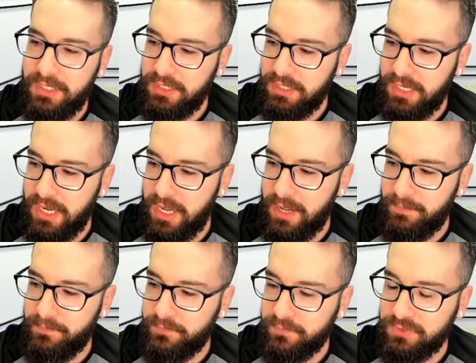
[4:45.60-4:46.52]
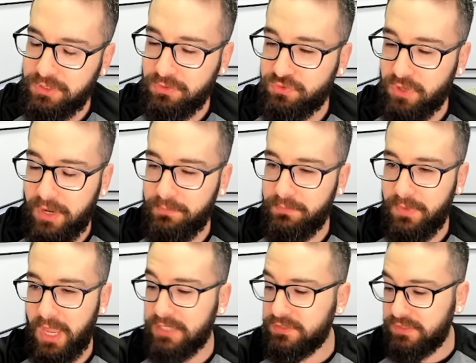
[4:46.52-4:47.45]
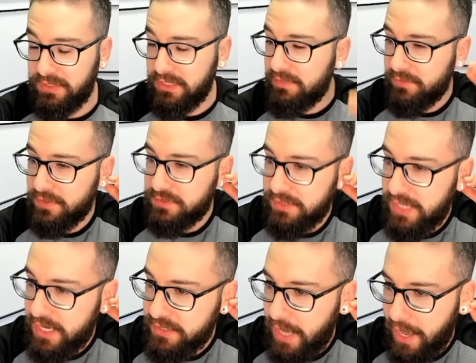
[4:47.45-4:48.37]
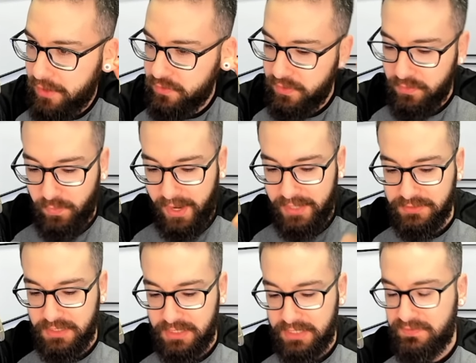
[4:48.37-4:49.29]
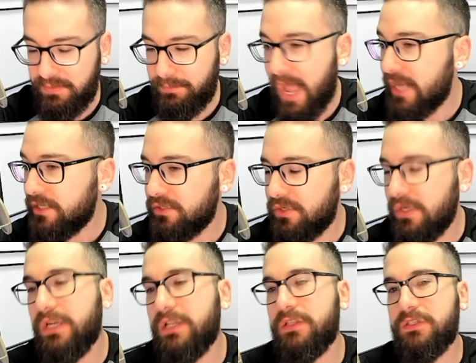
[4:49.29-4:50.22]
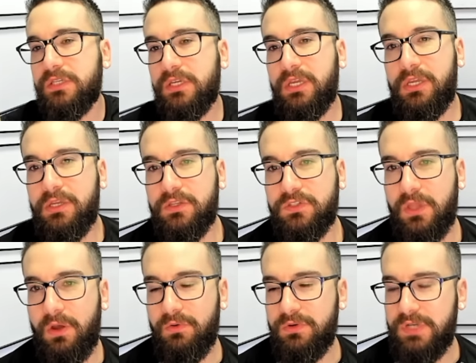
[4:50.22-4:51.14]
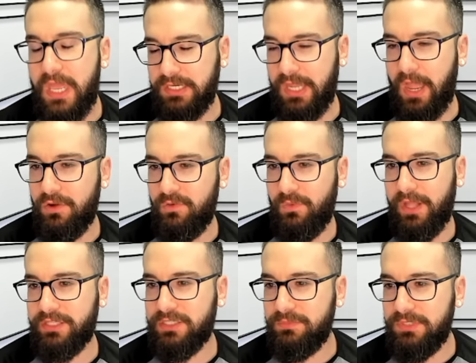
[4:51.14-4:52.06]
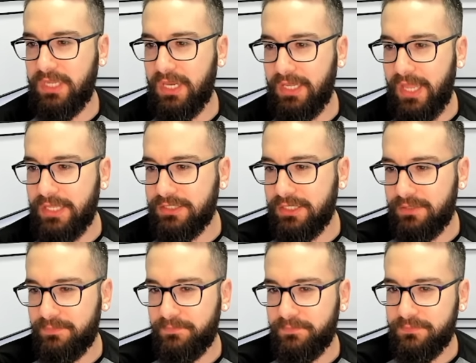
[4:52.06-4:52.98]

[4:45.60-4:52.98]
So Trump has delivered to Netanyahu in ways that even Biden couldn't. So Netanyahu wants him to get elected.